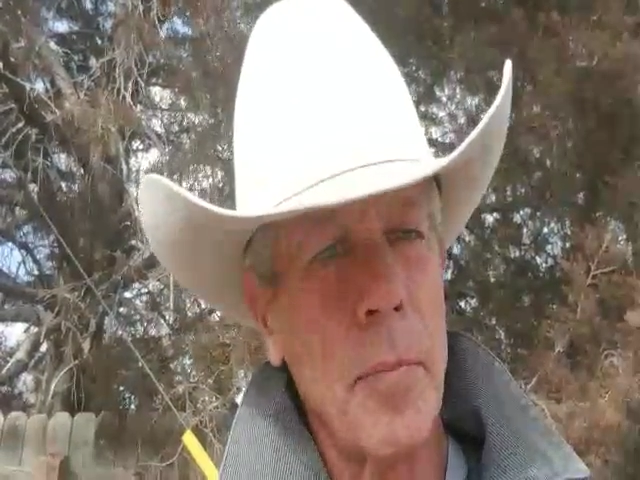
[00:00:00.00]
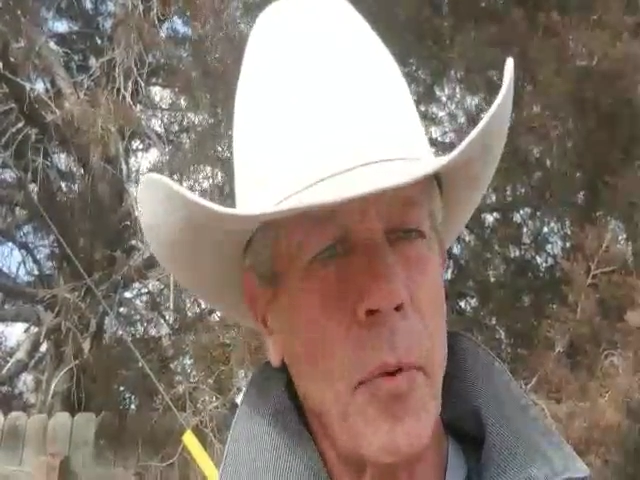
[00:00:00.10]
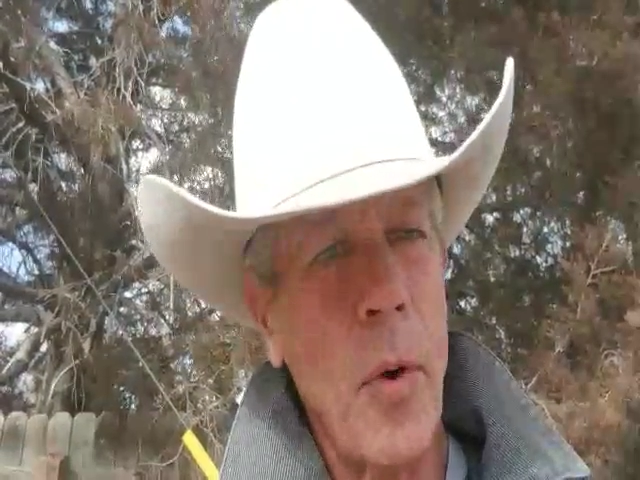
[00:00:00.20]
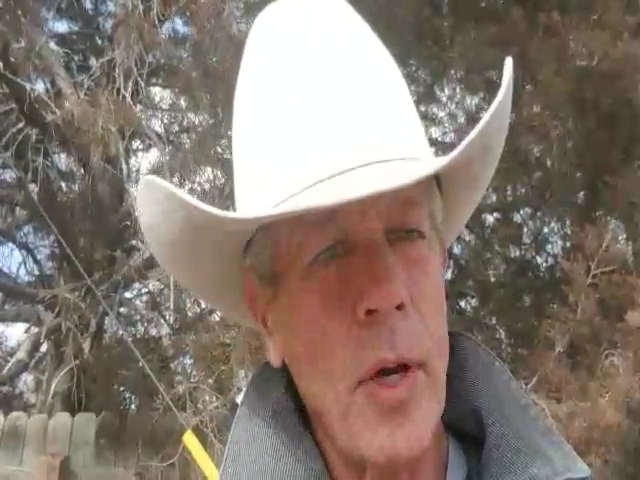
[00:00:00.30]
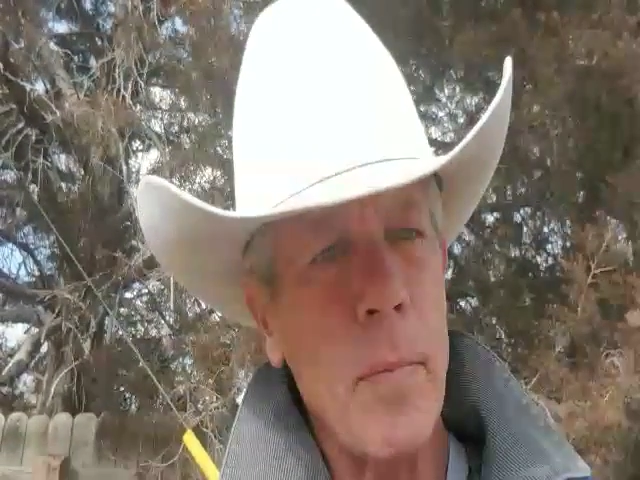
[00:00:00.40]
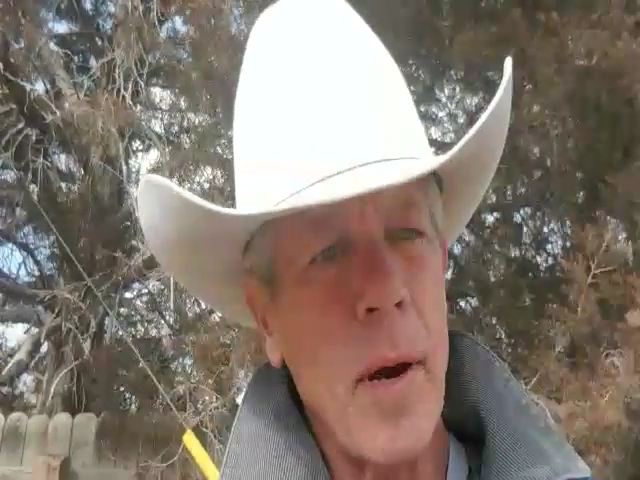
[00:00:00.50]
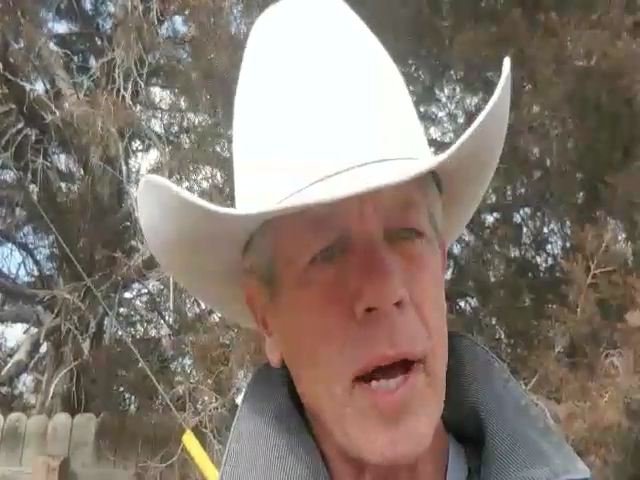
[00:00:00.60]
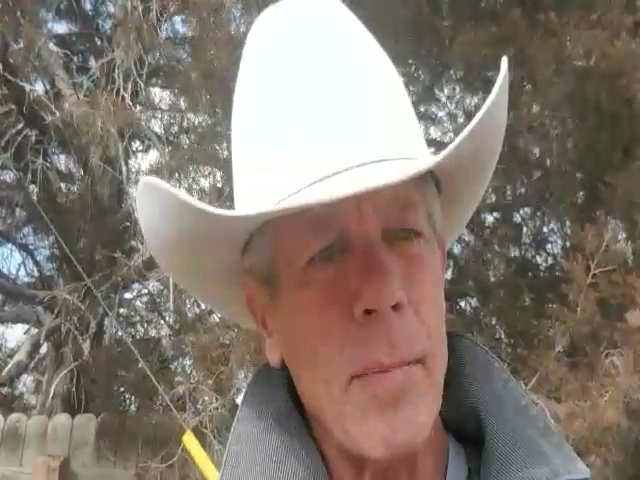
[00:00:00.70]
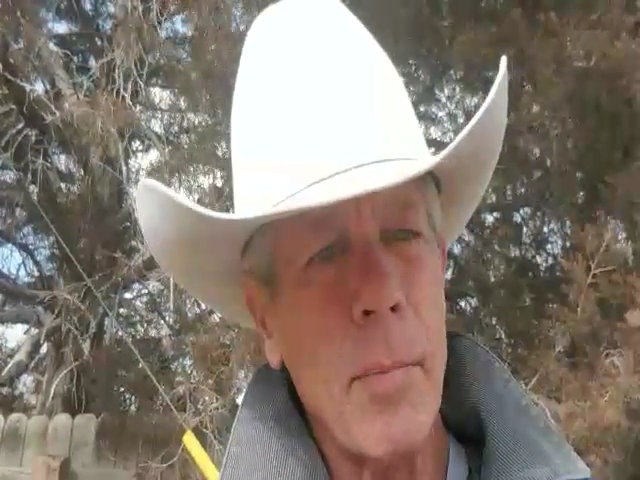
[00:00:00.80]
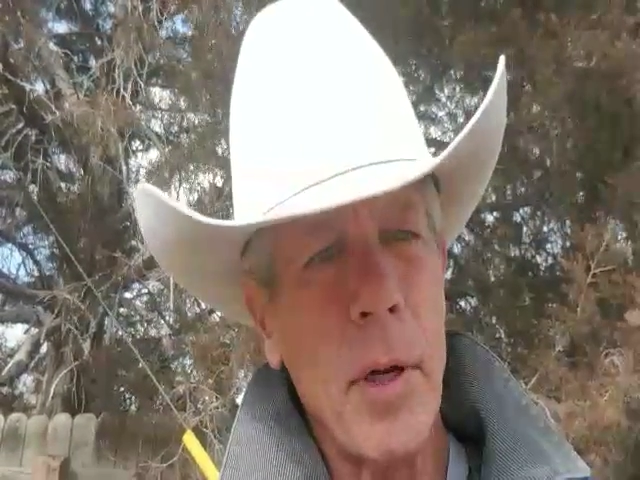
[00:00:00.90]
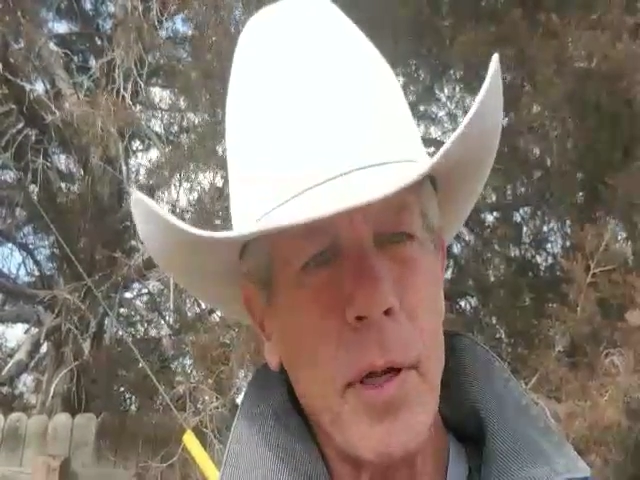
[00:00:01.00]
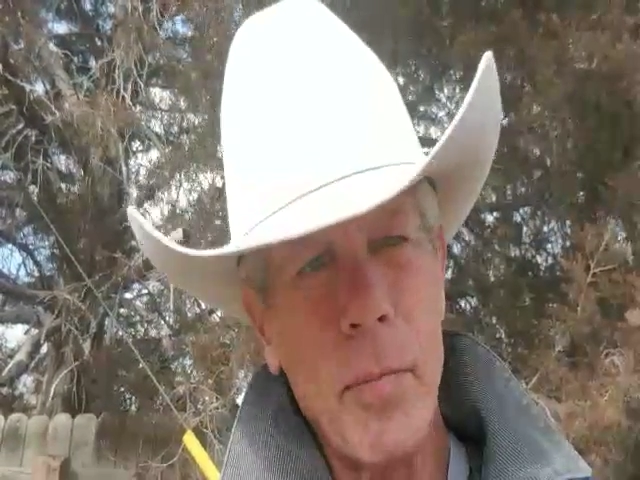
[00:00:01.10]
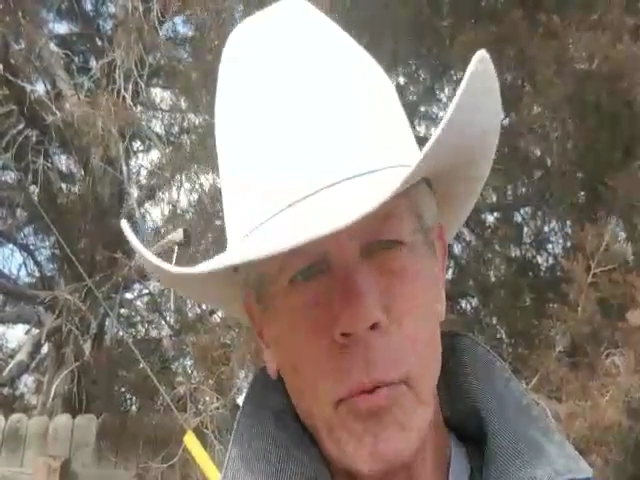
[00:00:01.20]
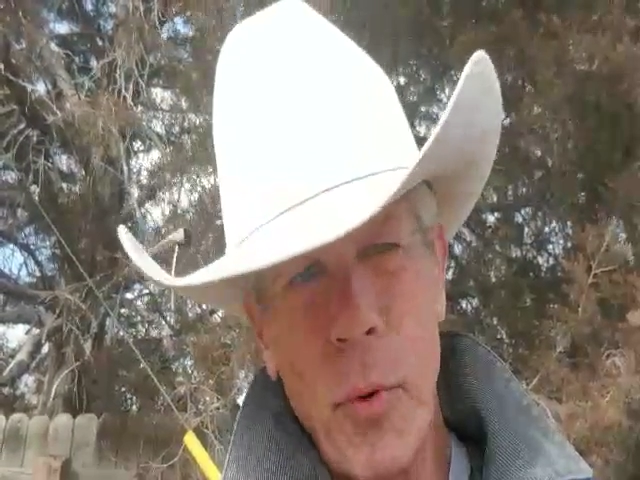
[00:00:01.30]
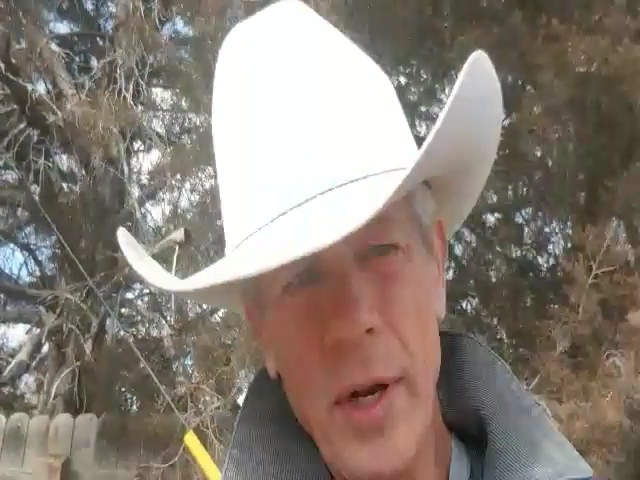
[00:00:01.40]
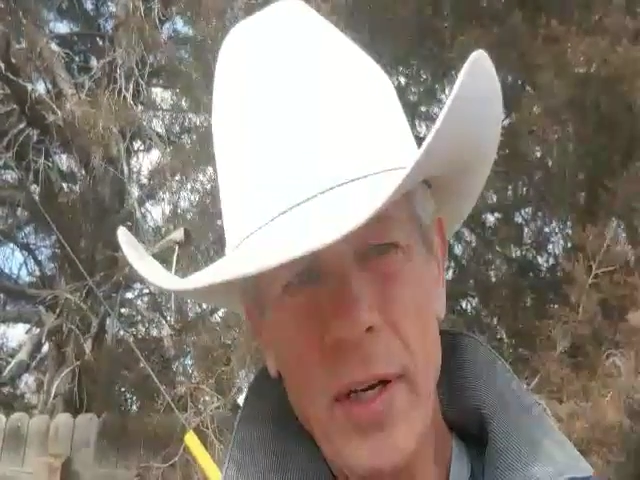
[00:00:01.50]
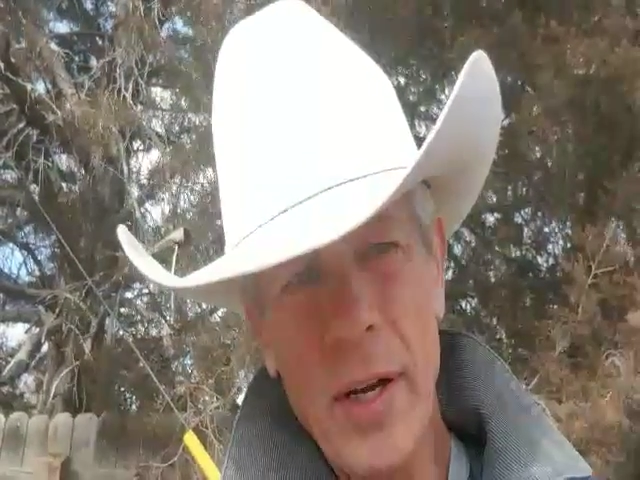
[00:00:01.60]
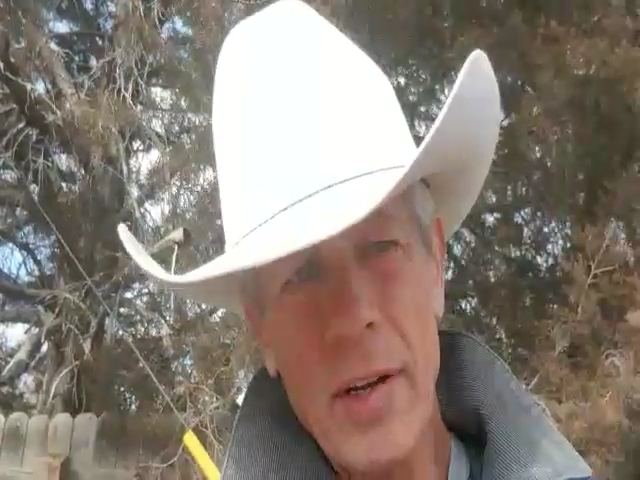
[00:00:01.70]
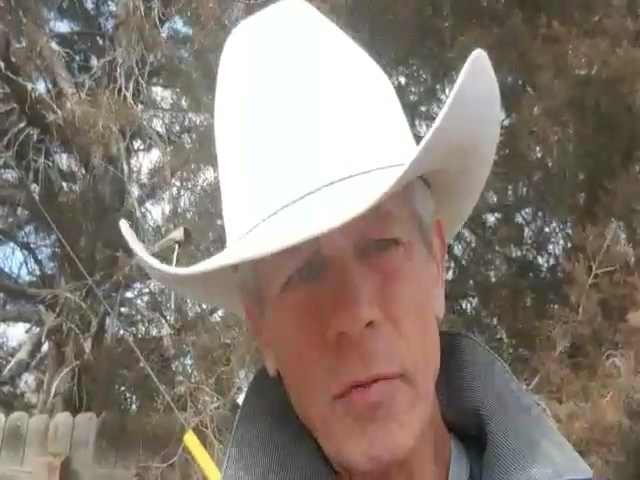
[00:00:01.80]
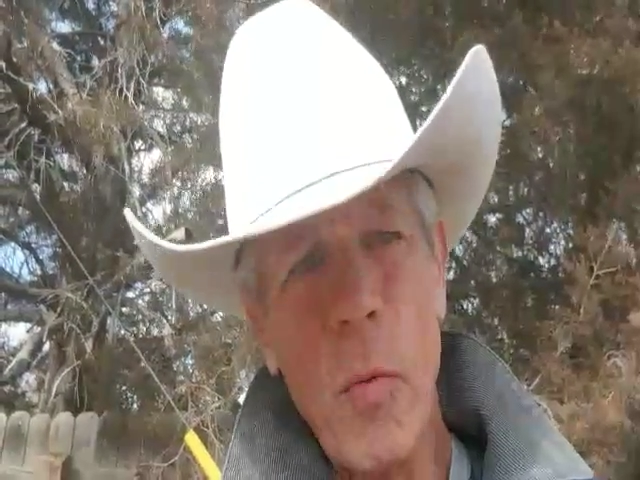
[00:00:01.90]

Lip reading: point by bullet point of